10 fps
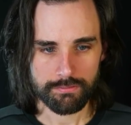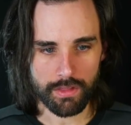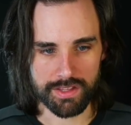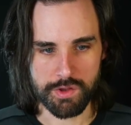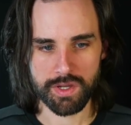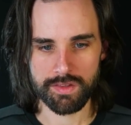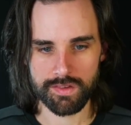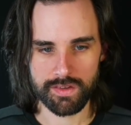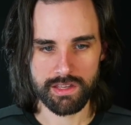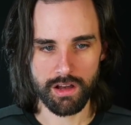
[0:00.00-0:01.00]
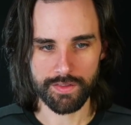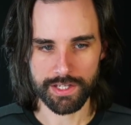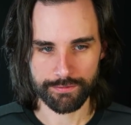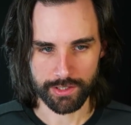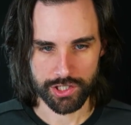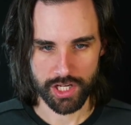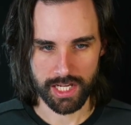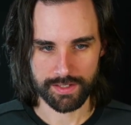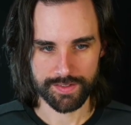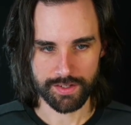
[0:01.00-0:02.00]
you can see all the different
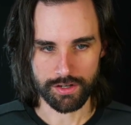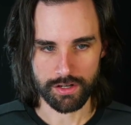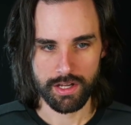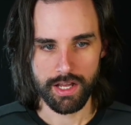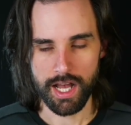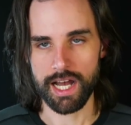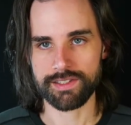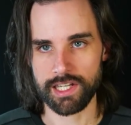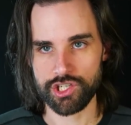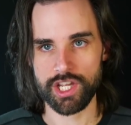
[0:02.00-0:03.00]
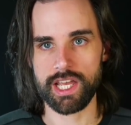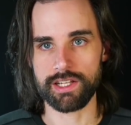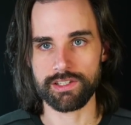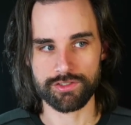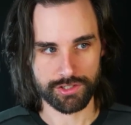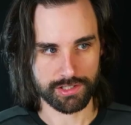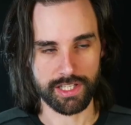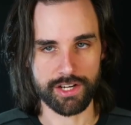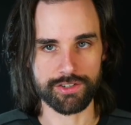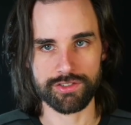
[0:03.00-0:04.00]
chains here. Uh, I say chains. These are just
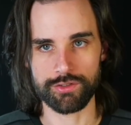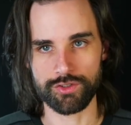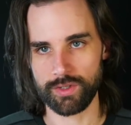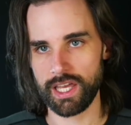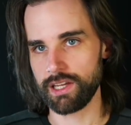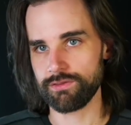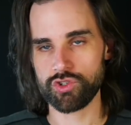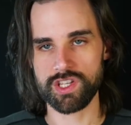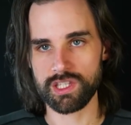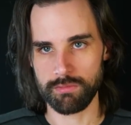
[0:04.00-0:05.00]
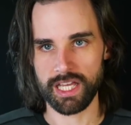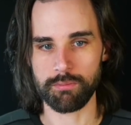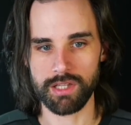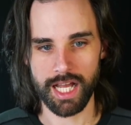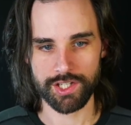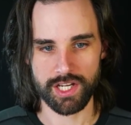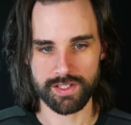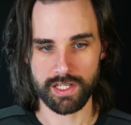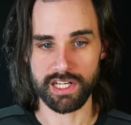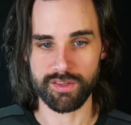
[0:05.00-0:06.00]
layer twos. We kind of treat them like
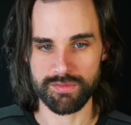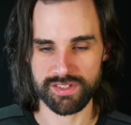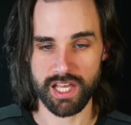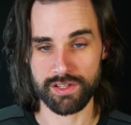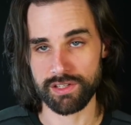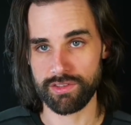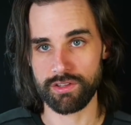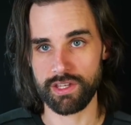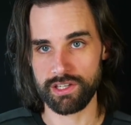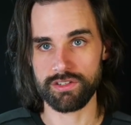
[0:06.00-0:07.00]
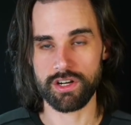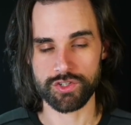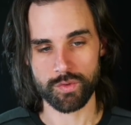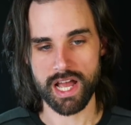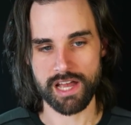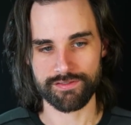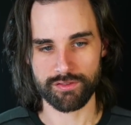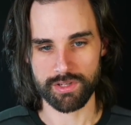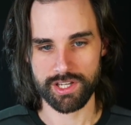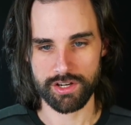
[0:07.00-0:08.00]
blockchains in and of themselves, even though they are derived
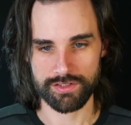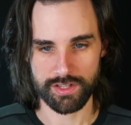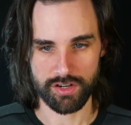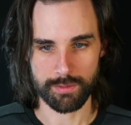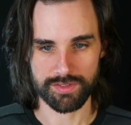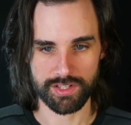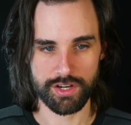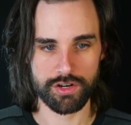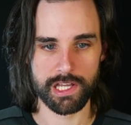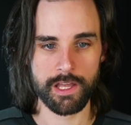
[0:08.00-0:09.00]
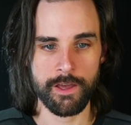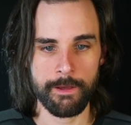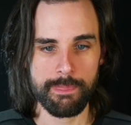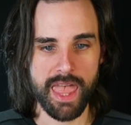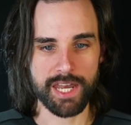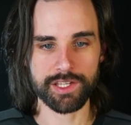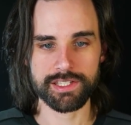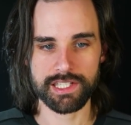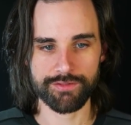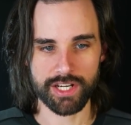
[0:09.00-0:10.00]
from Ethereum security. And you can
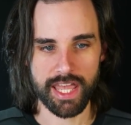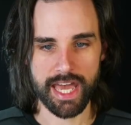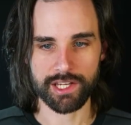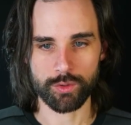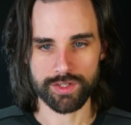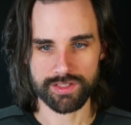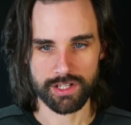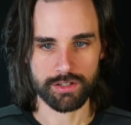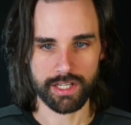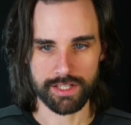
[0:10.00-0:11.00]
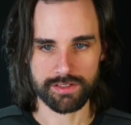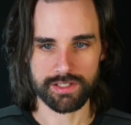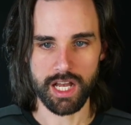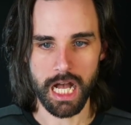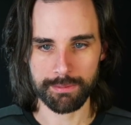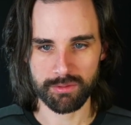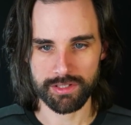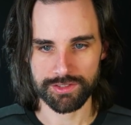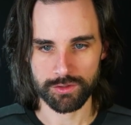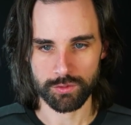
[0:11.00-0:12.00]
see different categories here. Okay, so you see
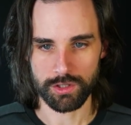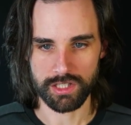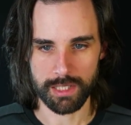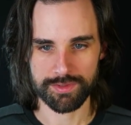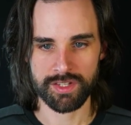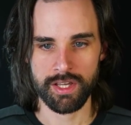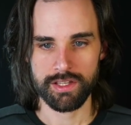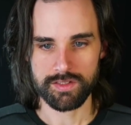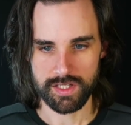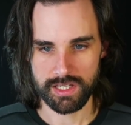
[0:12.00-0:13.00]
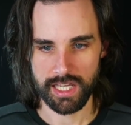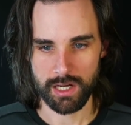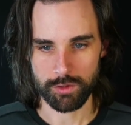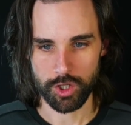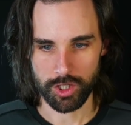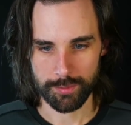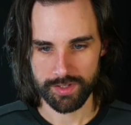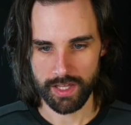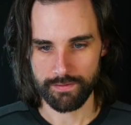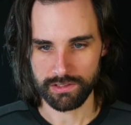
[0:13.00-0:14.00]
optimistic rollups, Z K
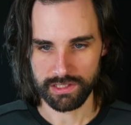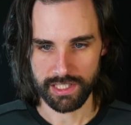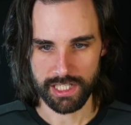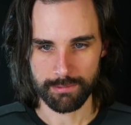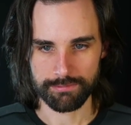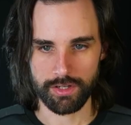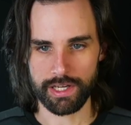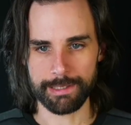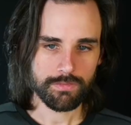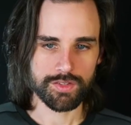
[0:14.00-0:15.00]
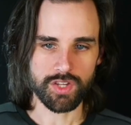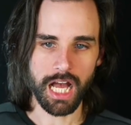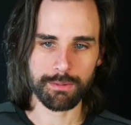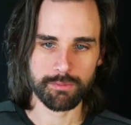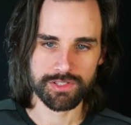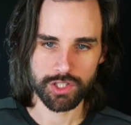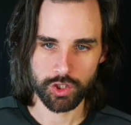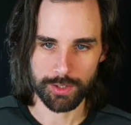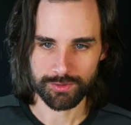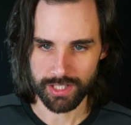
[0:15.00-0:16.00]
rollups, and Validium. Okay, so optimistic
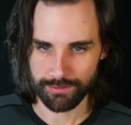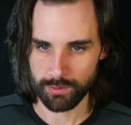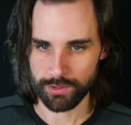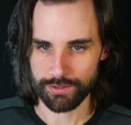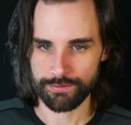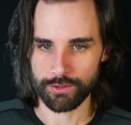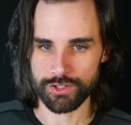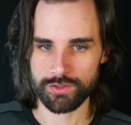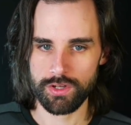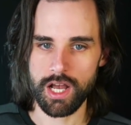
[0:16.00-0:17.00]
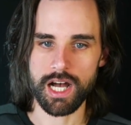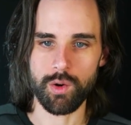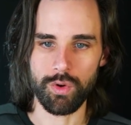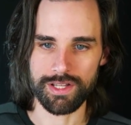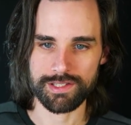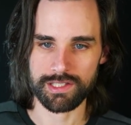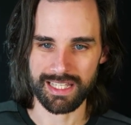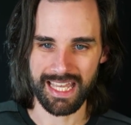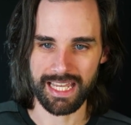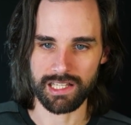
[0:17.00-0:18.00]
rollups are definitely one of the first uh, ones to
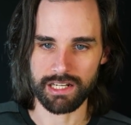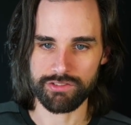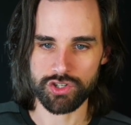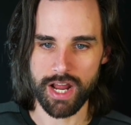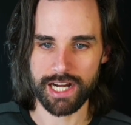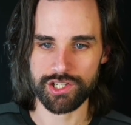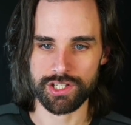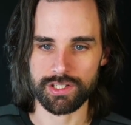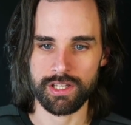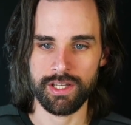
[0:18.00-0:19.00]
gain a lot of traction.